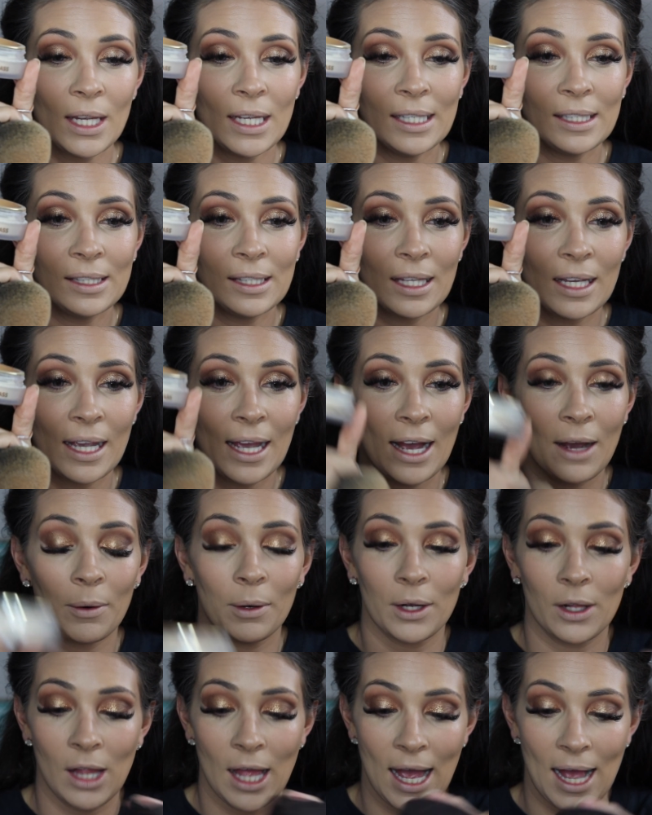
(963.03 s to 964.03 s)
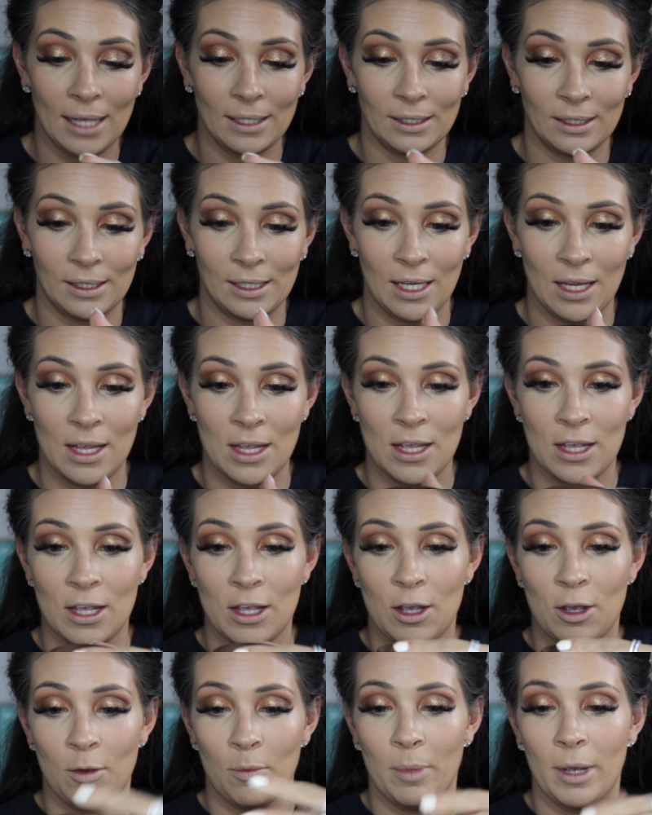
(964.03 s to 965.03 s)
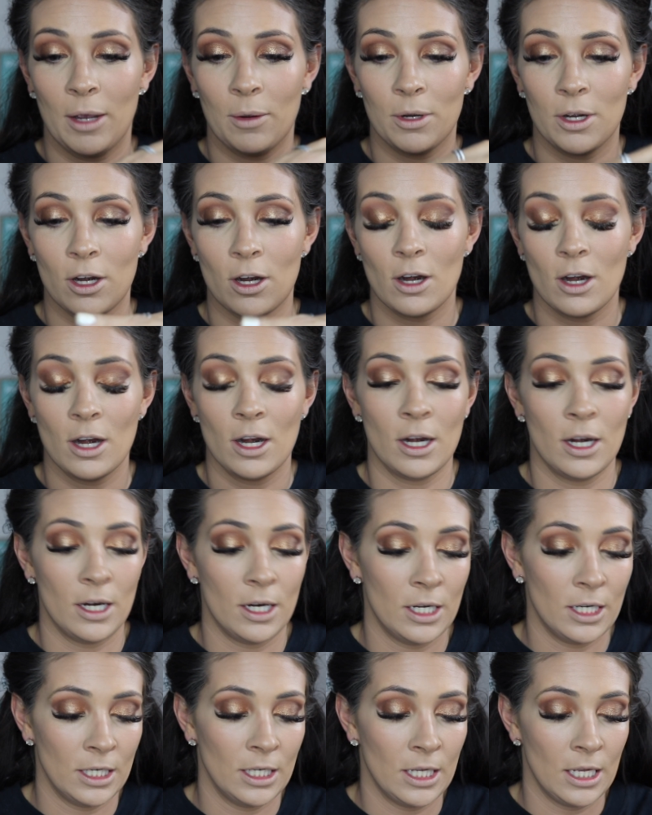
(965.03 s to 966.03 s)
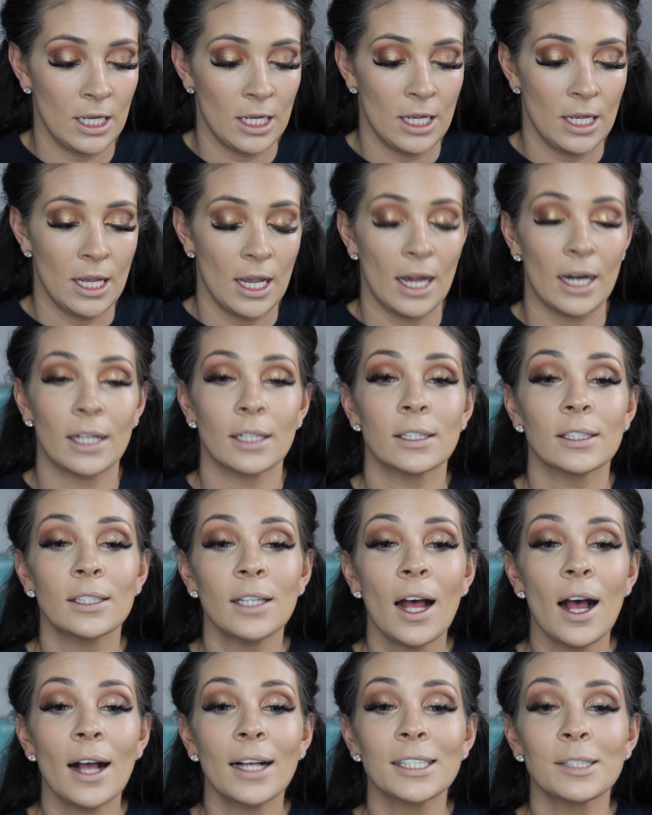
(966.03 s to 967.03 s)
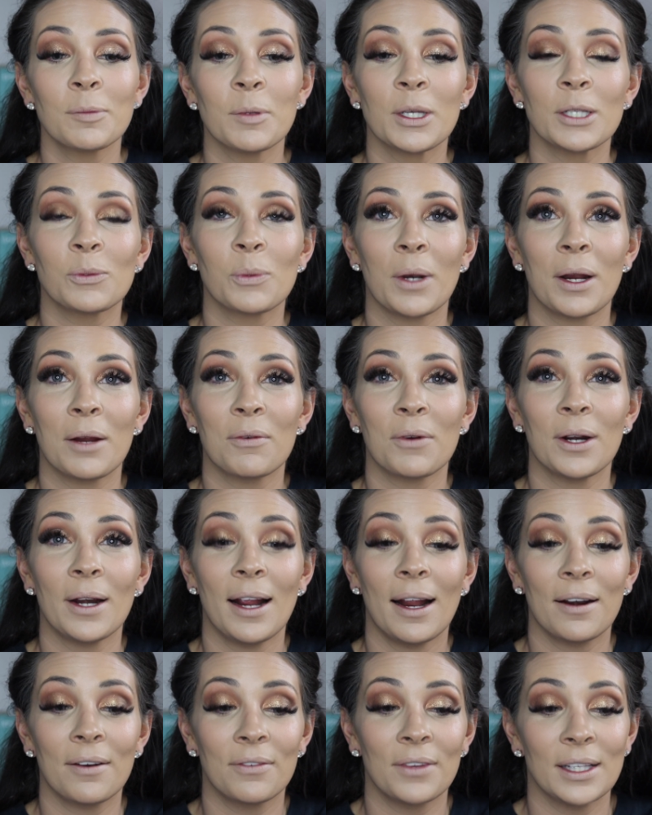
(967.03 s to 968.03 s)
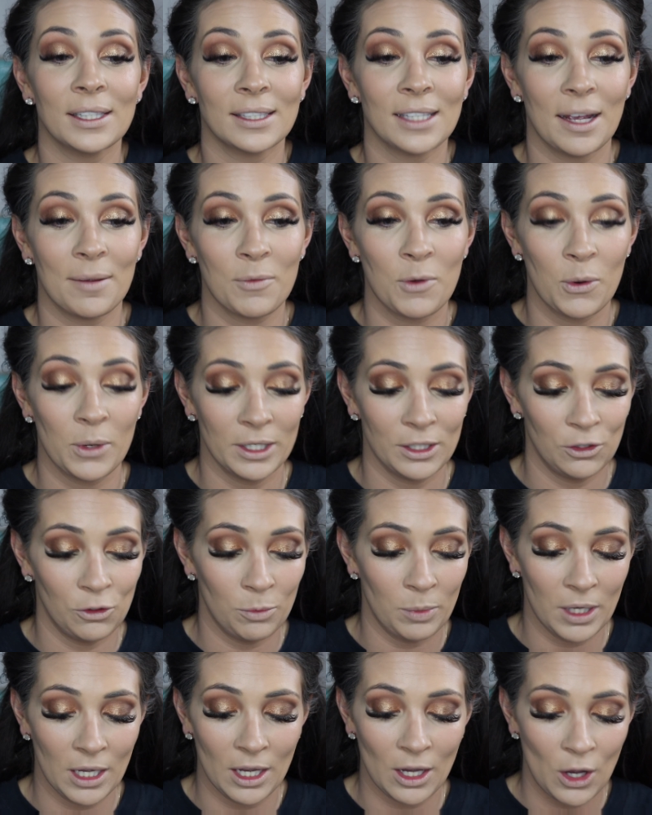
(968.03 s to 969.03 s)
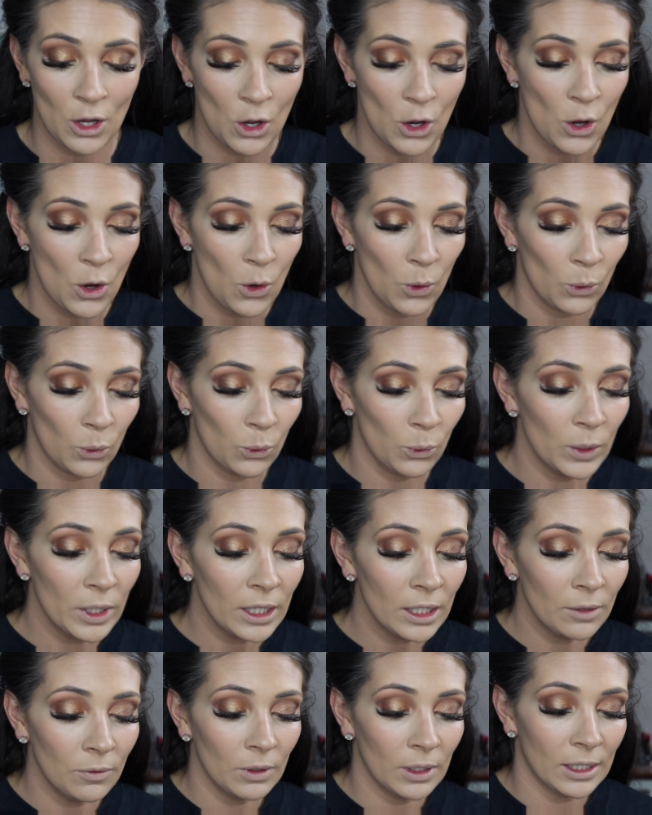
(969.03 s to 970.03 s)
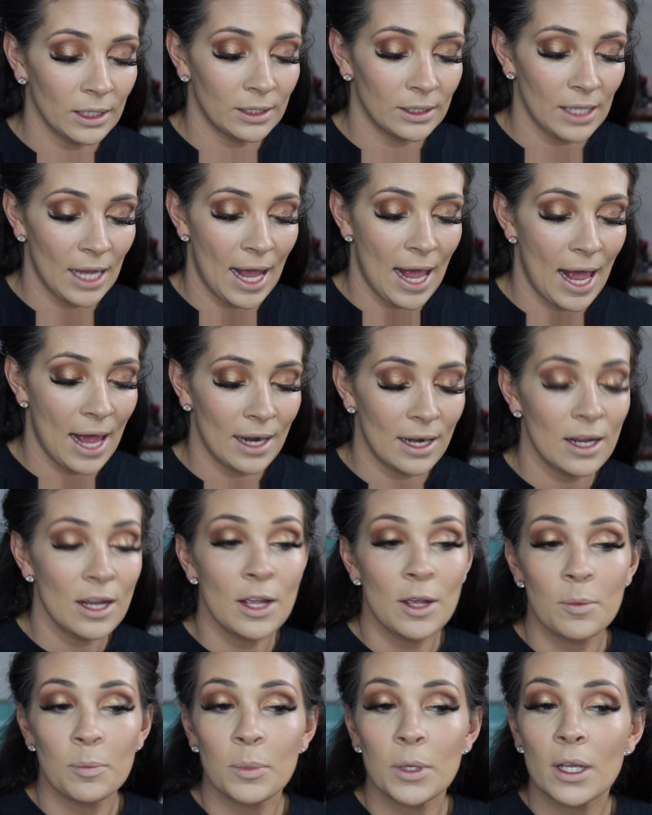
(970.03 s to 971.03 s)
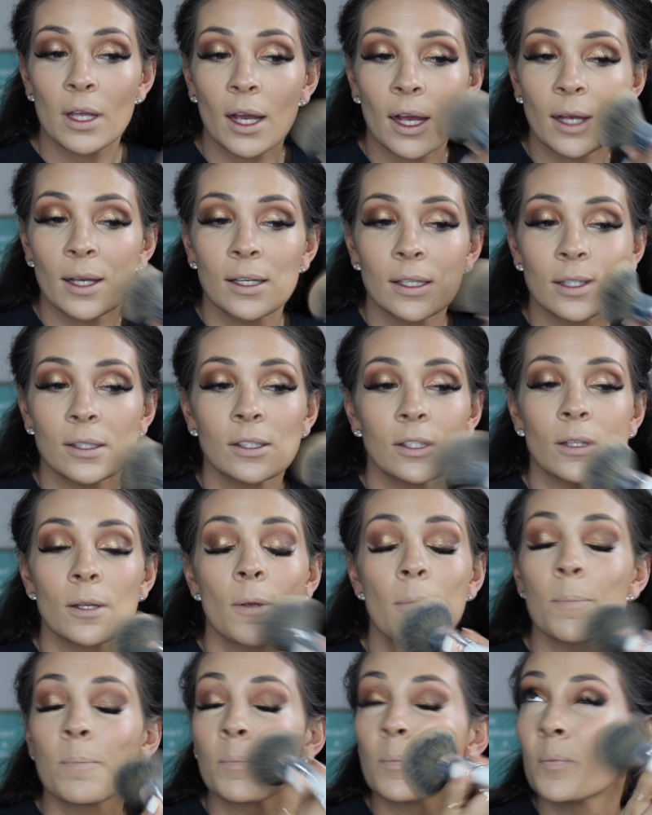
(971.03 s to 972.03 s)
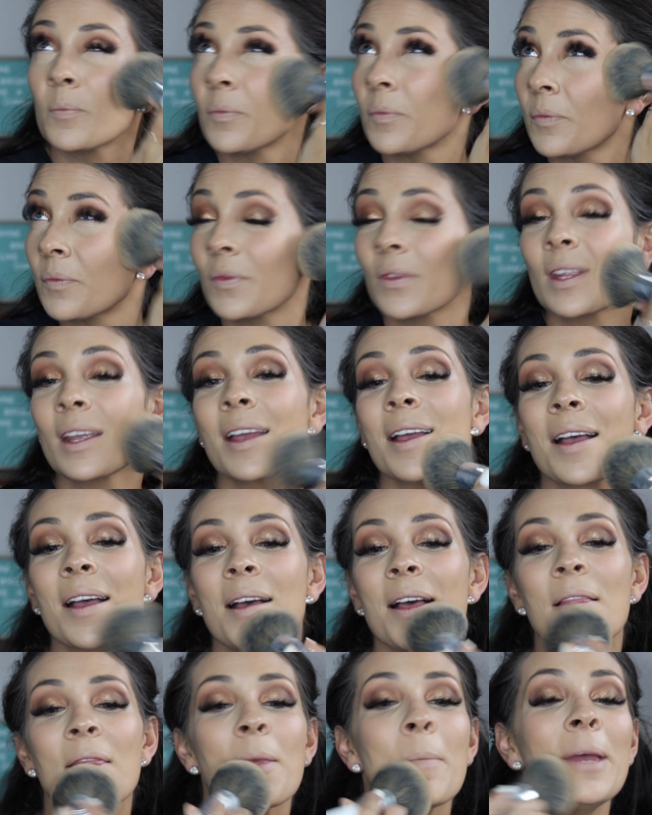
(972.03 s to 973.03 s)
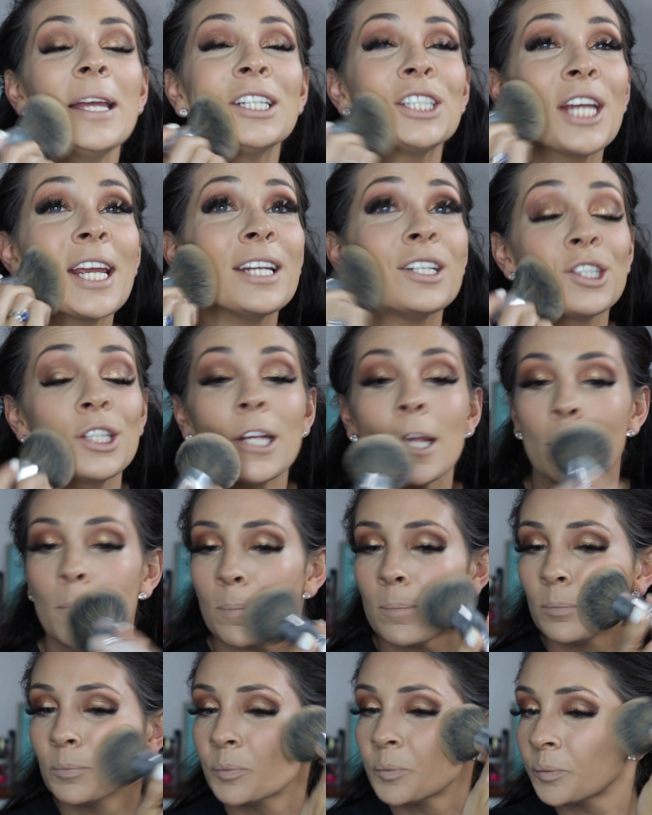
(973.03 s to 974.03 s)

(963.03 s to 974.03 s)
is the Hourglass powder. And it sucks because when I run out of this, I'm going to be really, really sad because the bitch ain't cheap.